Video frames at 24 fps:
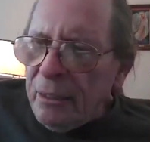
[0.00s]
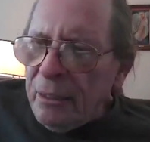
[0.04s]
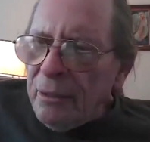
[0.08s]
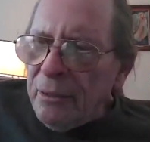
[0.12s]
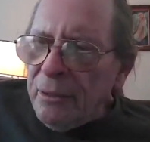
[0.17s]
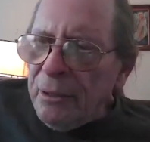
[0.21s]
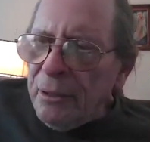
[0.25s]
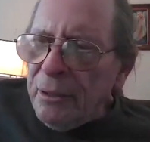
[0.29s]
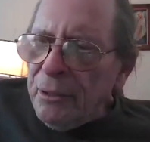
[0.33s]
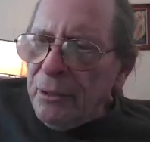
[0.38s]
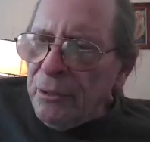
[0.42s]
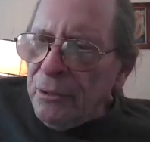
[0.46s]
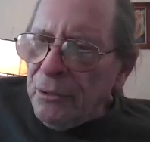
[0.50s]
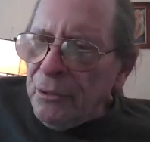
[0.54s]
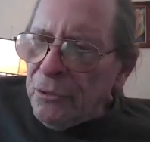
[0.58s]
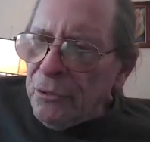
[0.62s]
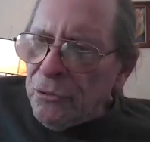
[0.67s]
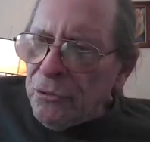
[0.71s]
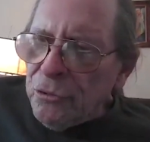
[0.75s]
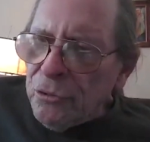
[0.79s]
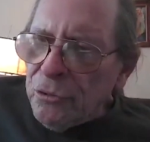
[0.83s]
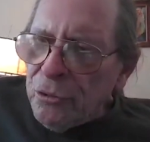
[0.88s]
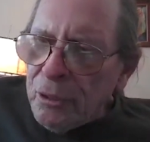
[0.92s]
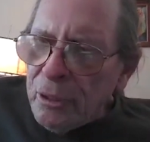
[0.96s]

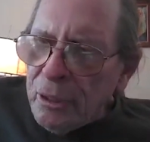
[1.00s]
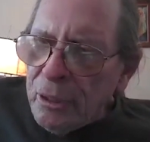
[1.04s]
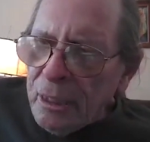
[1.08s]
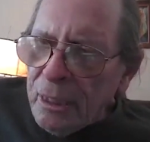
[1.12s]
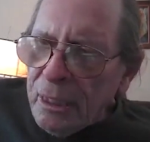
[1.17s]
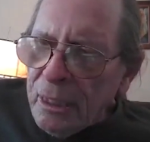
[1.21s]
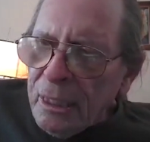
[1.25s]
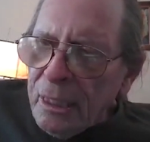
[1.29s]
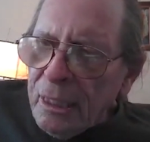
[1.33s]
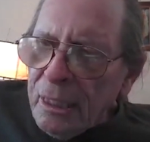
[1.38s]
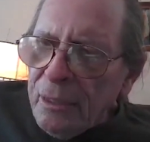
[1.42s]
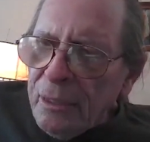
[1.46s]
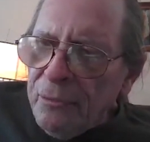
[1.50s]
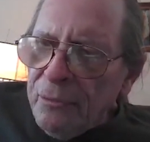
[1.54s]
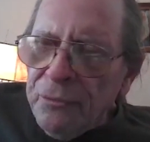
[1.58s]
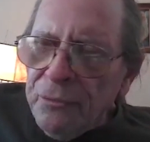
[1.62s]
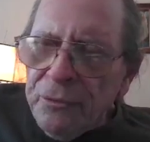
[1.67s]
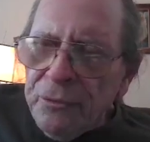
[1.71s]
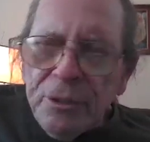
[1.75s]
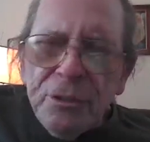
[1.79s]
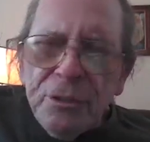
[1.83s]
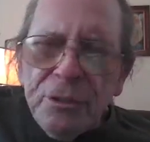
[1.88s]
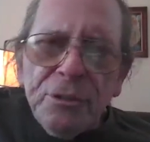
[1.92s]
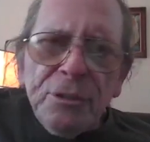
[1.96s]
There's,
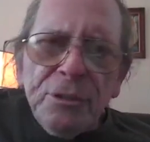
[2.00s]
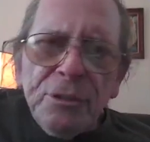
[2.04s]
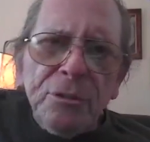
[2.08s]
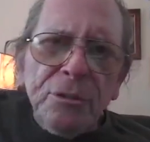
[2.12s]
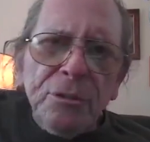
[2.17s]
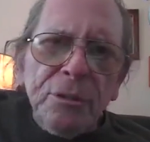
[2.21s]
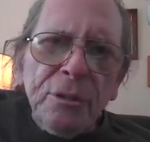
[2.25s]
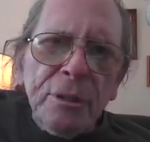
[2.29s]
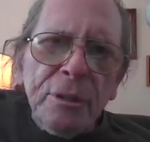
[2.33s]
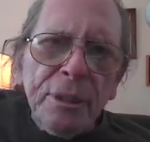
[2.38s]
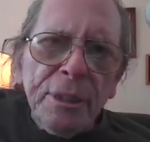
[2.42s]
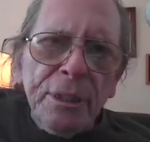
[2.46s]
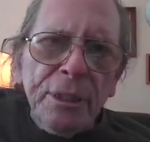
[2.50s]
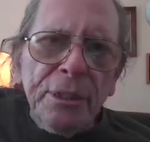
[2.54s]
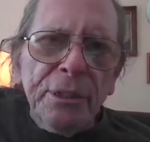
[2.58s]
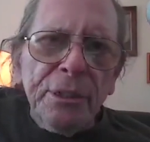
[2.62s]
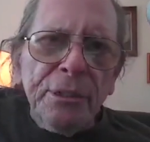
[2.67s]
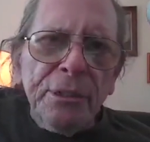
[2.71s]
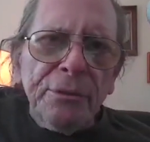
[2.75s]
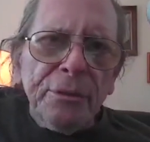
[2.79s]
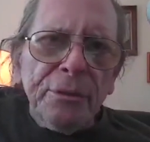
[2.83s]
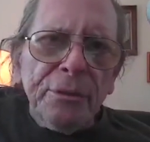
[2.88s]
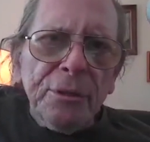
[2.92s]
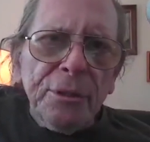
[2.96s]
for instance,
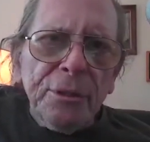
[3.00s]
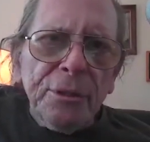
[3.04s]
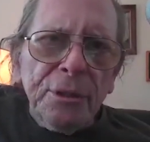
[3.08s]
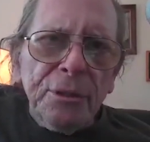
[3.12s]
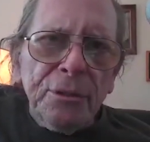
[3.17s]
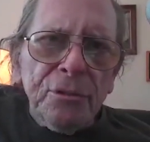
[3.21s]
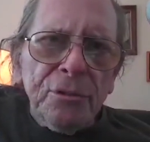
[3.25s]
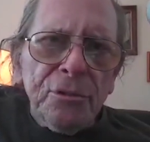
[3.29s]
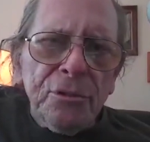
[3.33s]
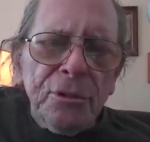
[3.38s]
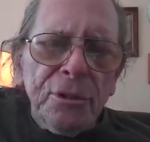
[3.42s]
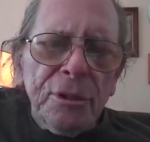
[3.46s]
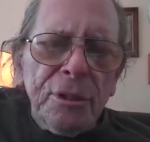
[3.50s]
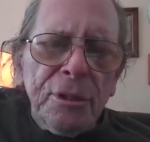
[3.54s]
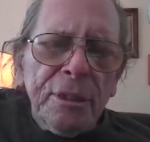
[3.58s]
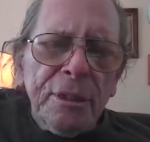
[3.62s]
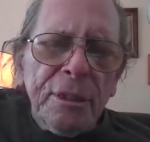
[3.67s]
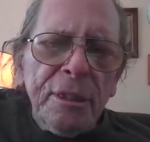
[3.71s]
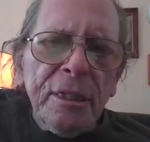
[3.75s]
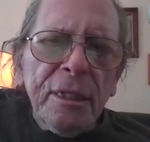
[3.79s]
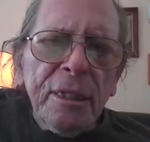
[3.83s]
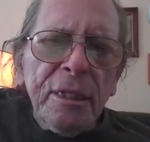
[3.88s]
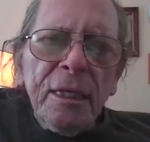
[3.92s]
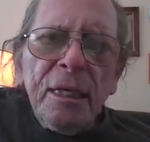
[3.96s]
here in
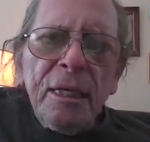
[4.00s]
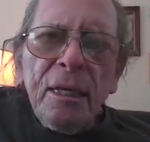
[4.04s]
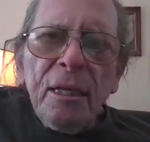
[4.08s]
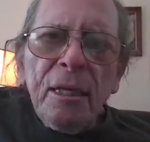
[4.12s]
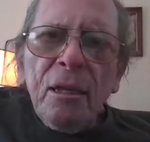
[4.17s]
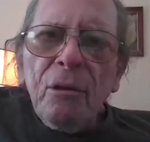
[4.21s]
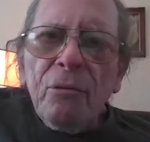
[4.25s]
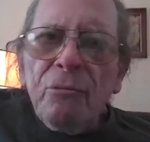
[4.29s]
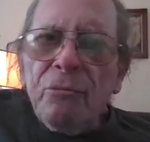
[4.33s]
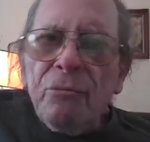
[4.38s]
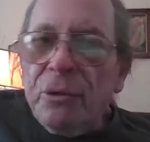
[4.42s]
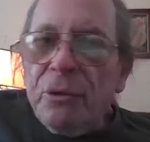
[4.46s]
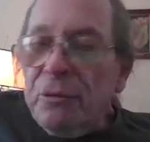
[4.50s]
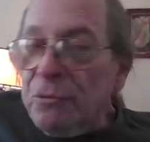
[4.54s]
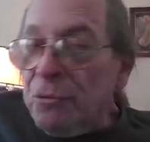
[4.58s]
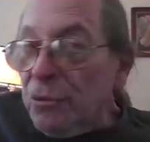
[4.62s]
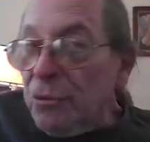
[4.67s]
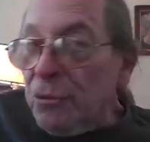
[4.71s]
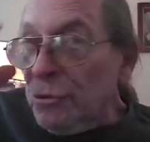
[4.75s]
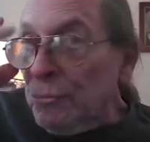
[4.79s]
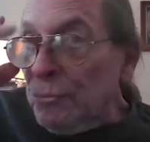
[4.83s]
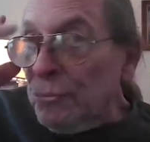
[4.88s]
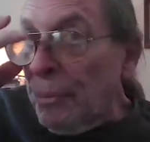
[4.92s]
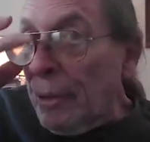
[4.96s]
TRC, we've
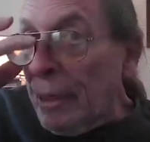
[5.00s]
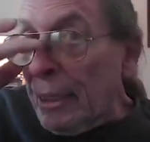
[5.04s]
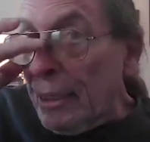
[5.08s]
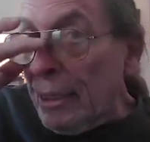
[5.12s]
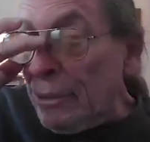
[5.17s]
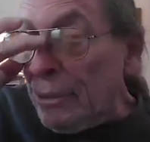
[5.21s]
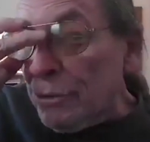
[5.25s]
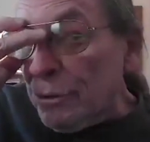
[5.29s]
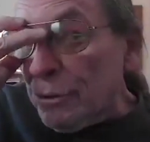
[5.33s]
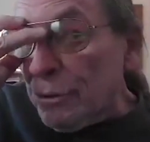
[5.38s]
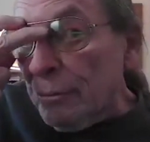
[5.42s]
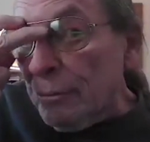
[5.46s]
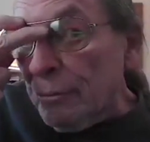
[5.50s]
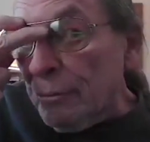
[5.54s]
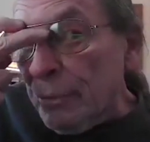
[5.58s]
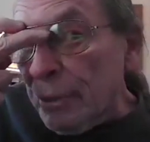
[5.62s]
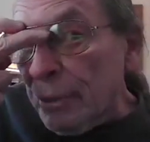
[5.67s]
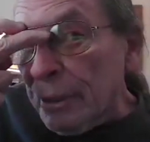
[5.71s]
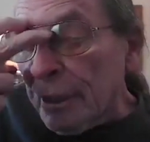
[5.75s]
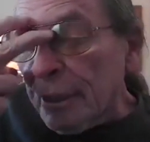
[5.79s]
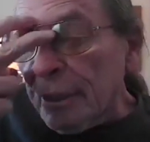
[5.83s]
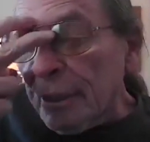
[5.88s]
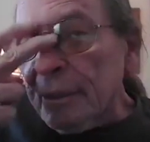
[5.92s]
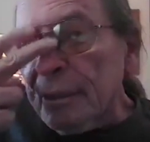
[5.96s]
just passed the
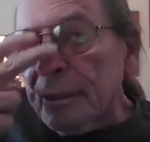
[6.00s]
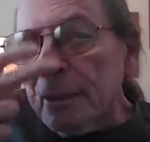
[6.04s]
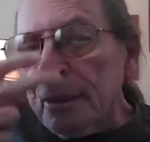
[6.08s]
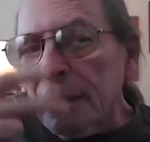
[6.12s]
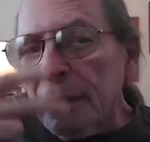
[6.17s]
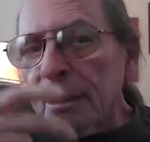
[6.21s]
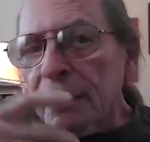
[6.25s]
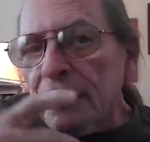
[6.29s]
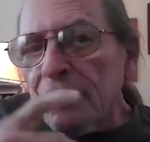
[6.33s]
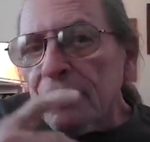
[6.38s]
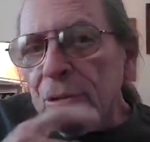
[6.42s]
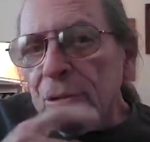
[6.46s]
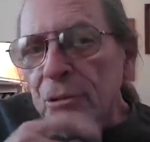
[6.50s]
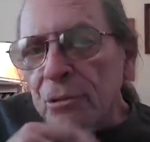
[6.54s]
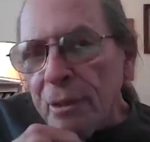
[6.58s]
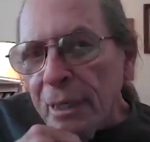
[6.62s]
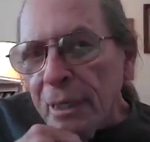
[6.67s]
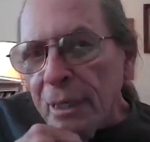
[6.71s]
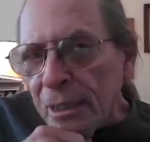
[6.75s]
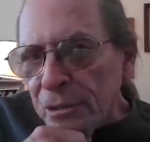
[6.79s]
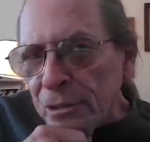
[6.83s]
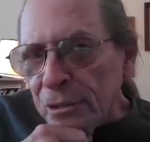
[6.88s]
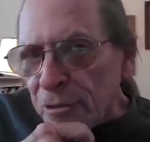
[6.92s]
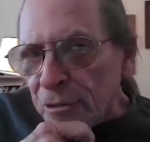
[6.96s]
money to
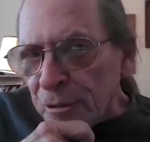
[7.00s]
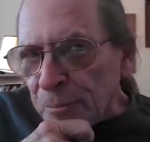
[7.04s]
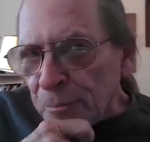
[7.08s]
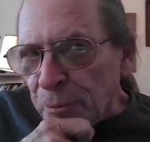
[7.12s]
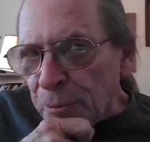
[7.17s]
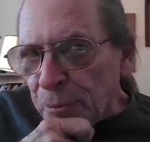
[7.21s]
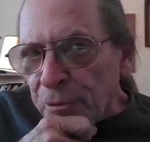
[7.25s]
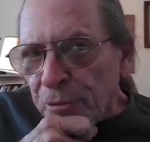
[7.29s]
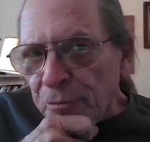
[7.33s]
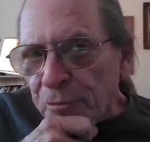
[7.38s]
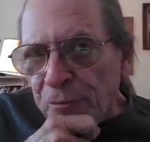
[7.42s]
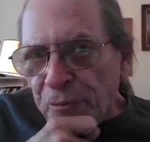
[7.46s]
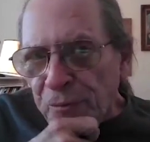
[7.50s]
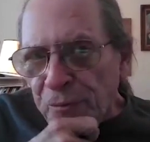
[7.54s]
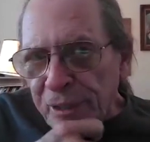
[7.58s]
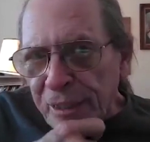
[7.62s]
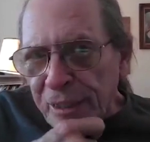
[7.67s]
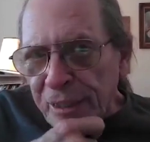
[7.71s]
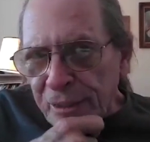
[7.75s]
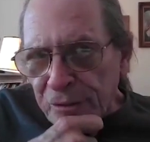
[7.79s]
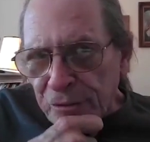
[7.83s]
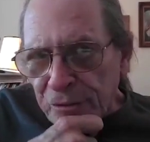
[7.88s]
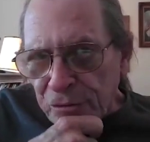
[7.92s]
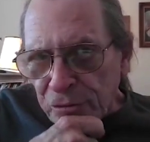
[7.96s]
actually put a
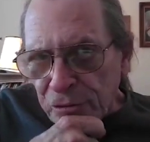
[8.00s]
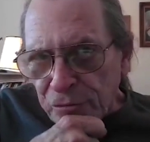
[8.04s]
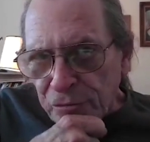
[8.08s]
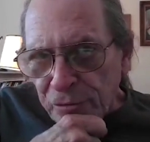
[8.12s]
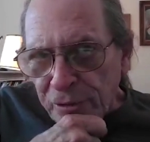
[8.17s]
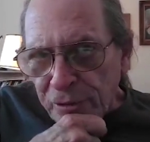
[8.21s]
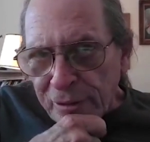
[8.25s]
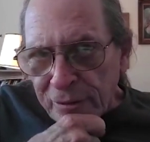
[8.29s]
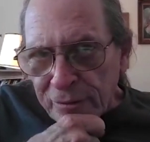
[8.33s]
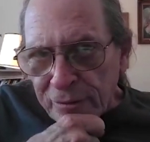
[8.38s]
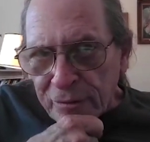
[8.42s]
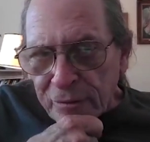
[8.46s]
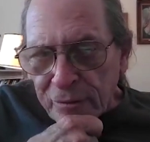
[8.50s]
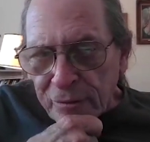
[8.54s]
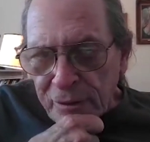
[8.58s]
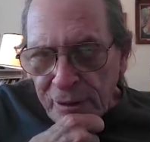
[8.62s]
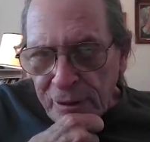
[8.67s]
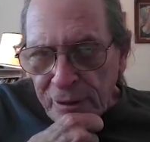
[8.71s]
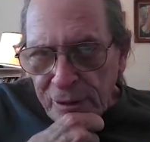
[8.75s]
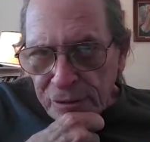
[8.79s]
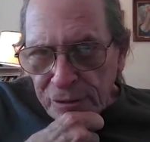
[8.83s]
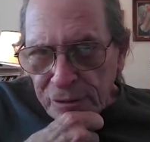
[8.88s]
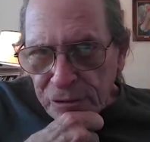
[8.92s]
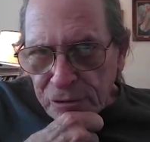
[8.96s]
fence around the
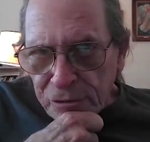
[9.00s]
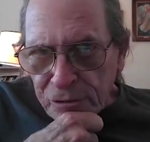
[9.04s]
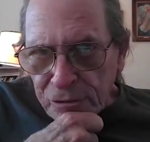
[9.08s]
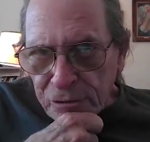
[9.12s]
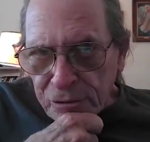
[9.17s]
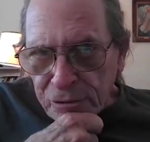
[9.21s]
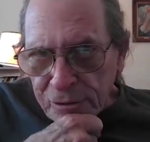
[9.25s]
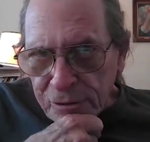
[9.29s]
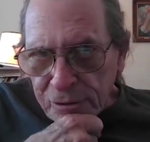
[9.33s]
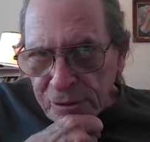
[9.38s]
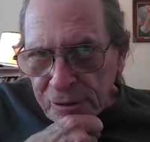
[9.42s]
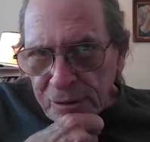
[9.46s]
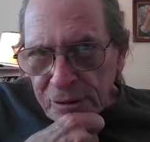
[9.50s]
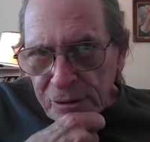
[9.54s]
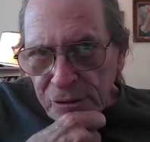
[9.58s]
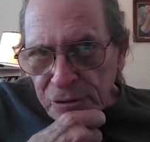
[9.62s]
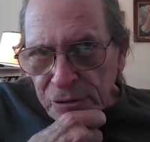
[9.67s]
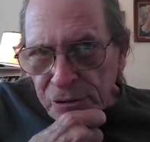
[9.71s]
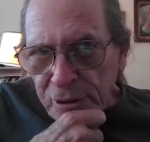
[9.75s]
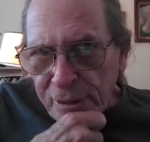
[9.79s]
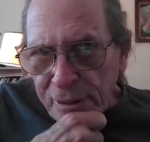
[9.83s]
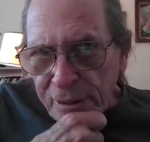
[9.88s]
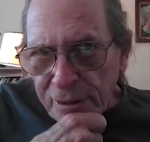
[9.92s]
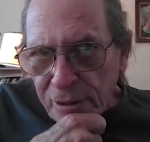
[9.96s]
high school, a
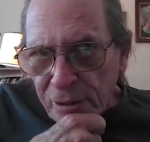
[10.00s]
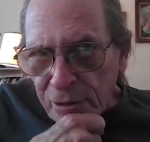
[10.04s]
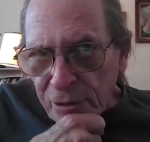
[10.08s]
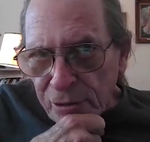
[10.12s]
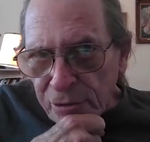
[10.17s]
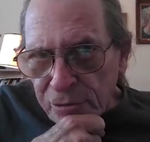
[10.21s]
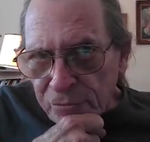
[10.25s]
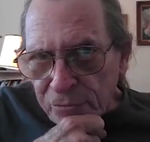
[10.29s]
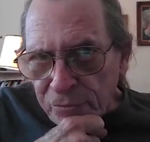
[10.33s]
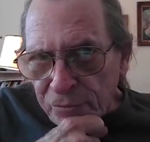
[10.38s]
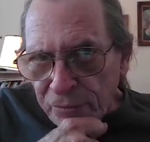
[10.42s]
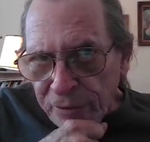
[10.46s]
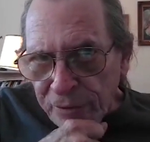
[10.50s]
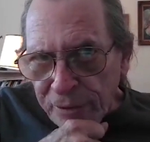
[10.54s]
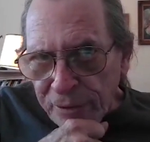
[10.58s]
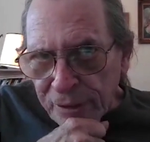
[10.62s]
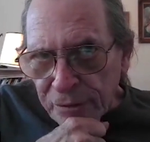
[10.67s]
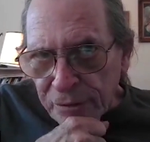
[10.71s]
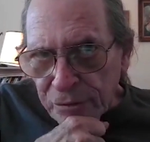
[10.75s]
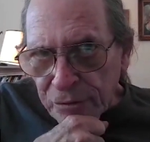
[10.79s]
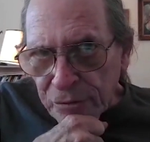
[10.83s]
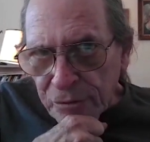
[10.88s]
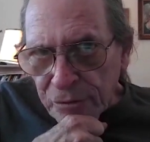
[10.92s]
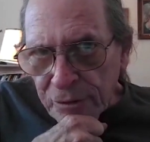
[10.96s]
cyclone
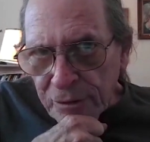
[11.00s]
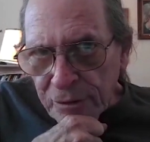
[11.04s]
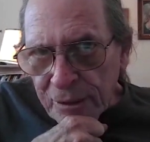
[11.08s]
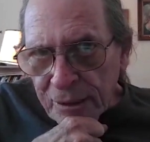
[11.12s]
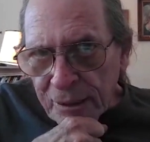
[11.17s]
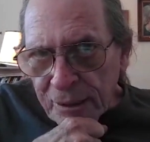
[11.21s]
fence.